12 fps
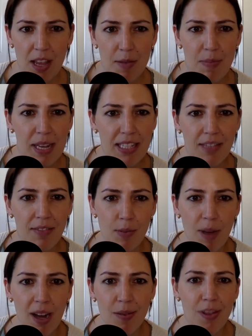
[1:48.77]
Based in
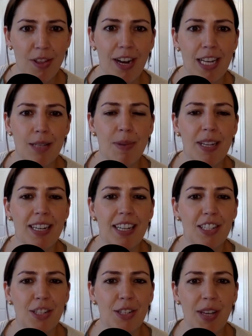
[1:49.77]
Vermont with her
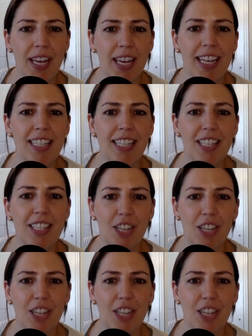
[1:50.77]
husband, 2 kids,